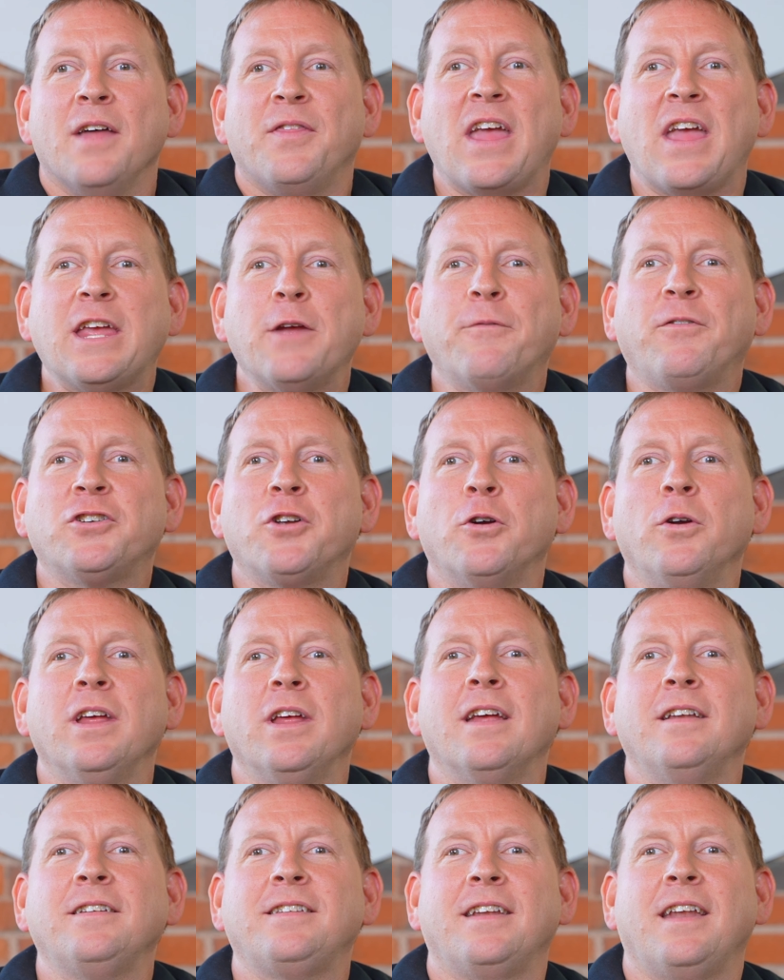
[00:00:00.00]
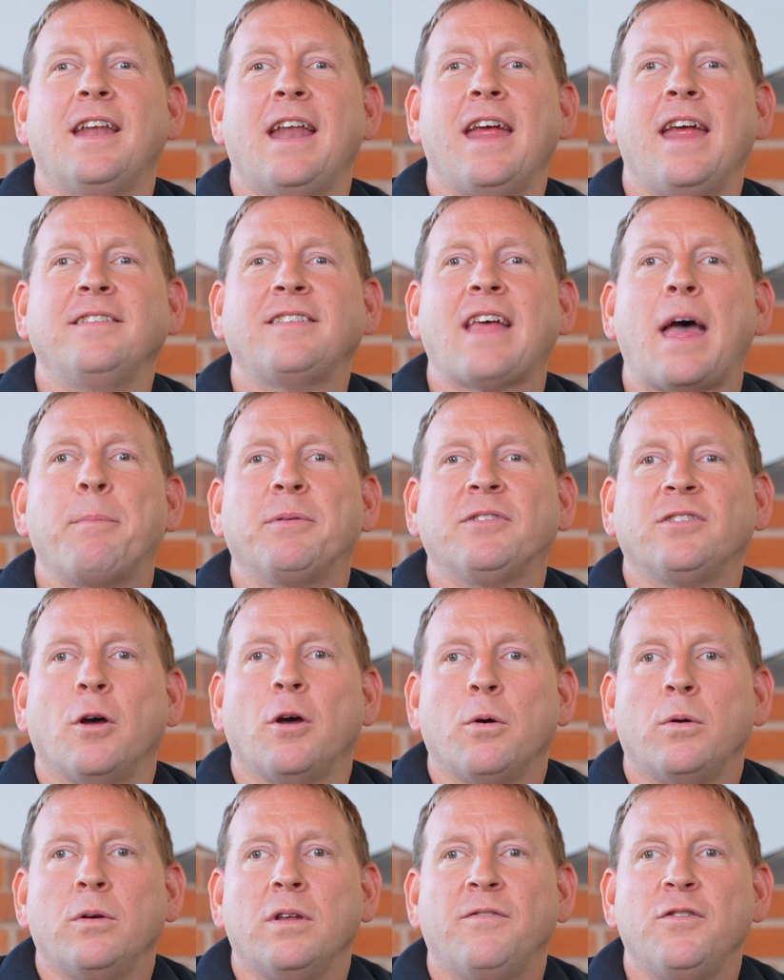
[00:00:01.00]
Thank you for tuning in to today's
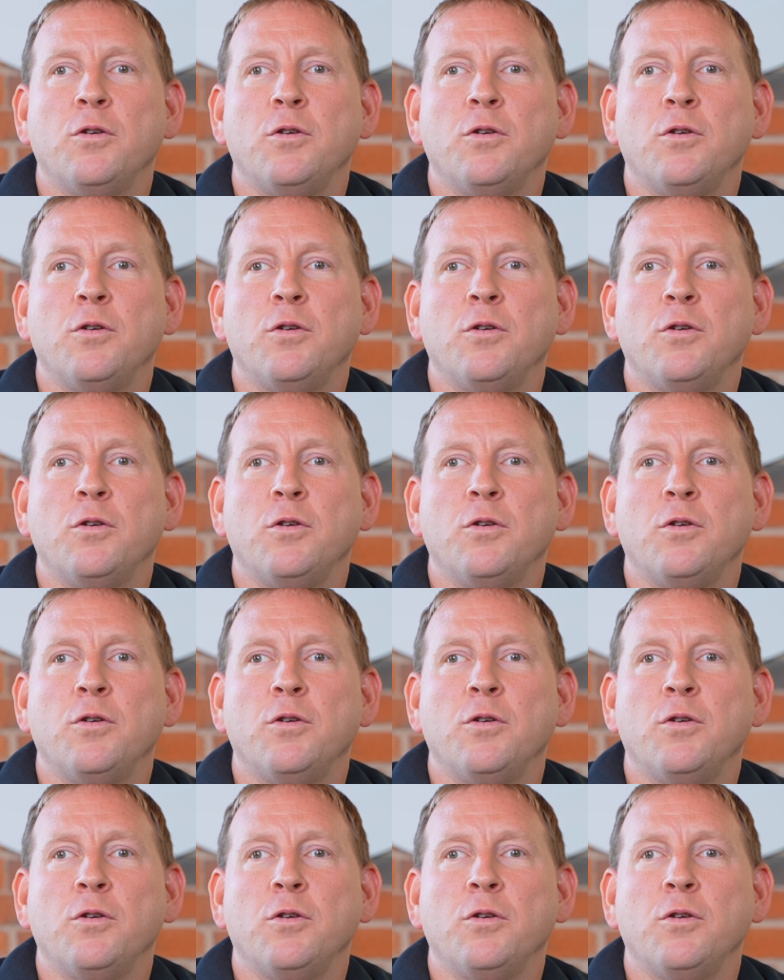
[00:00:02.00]
episode.